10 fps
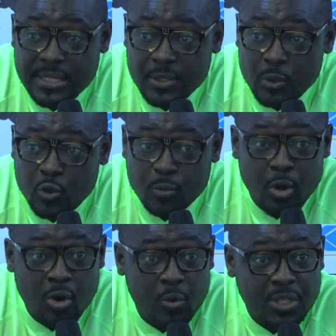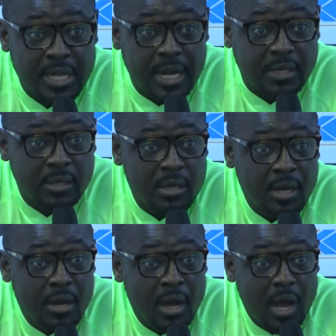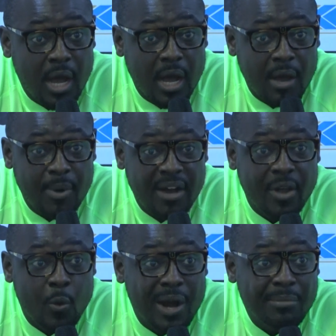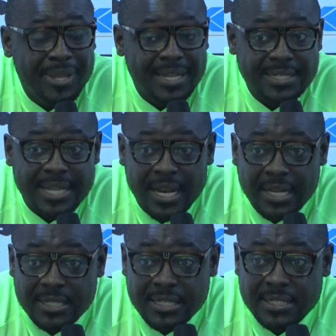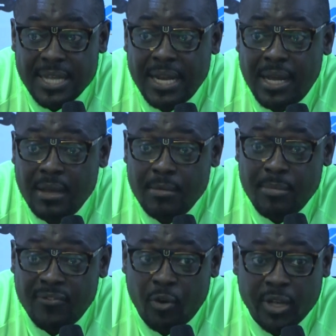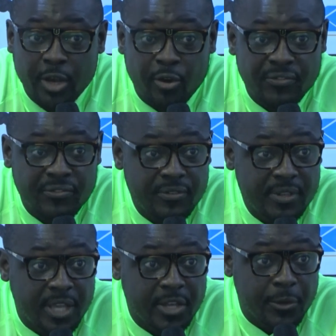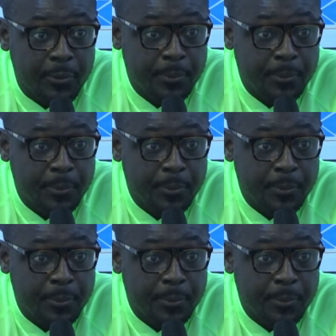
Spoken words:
So tomorrow we shall have a 1-minute silence in his honor before kickoff. Thank you.